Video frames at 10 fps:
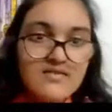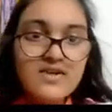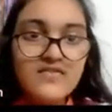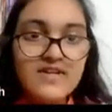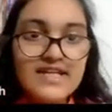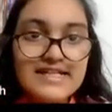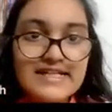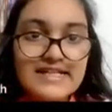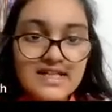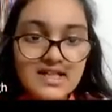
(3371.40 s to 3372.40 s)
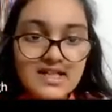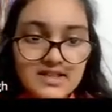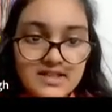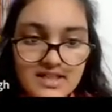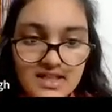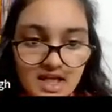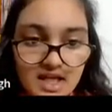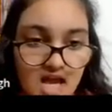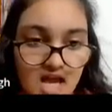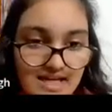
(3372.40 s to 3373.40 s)
We have created the
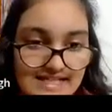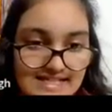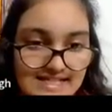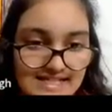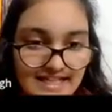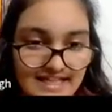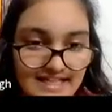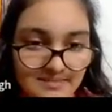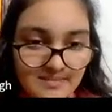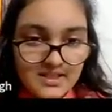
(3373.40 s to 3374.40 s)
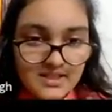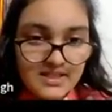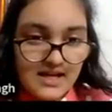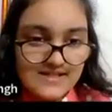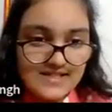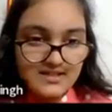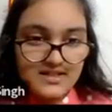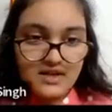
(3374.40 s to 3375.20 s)
lessons item class here.